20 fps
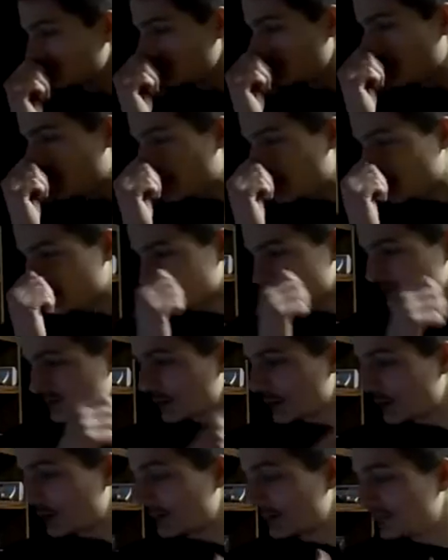And
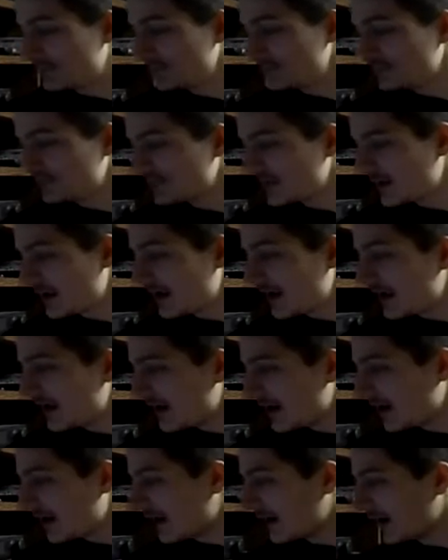so
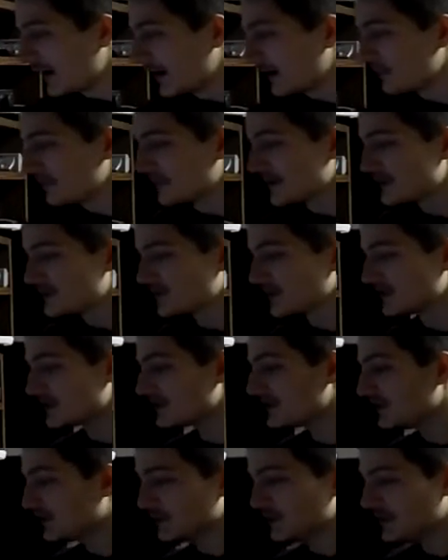they start
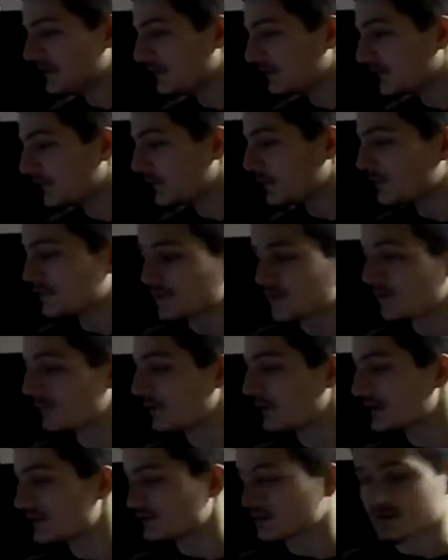stealing food from
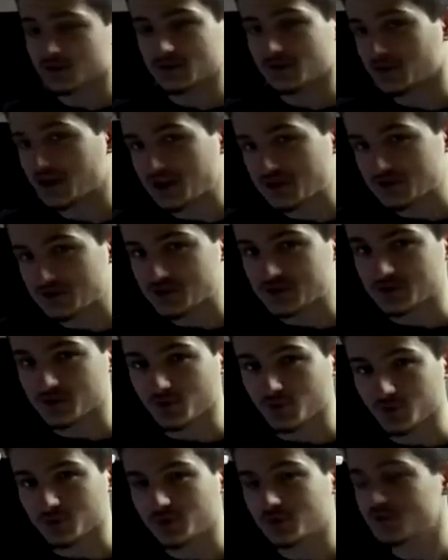resource collection
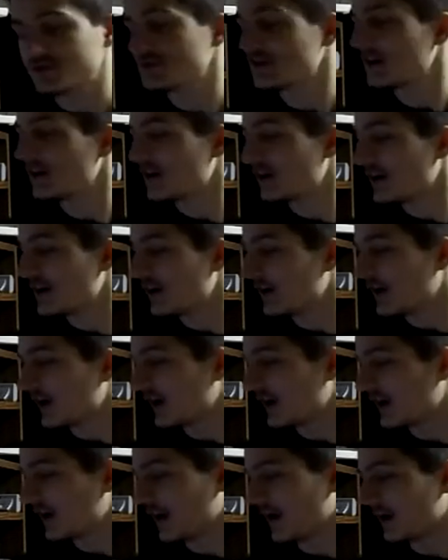soldiers,
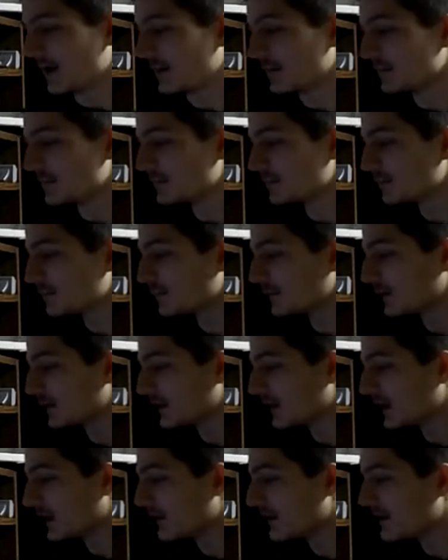
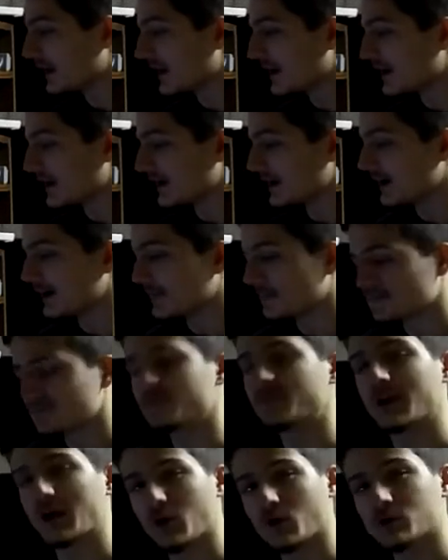and they
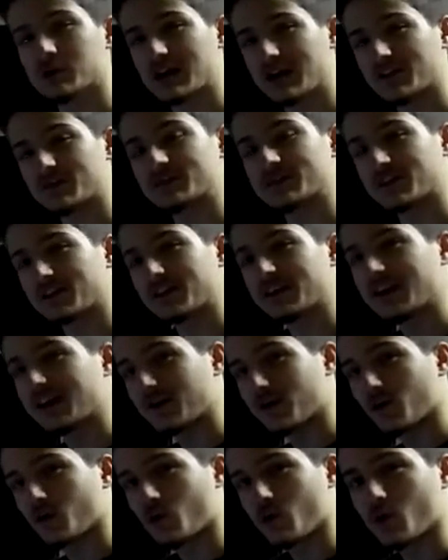hold out until the end
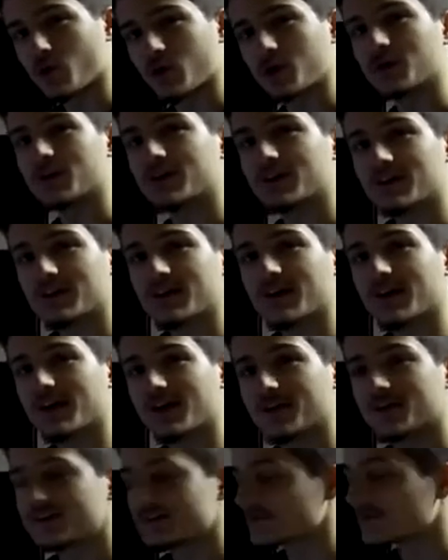of the war. This is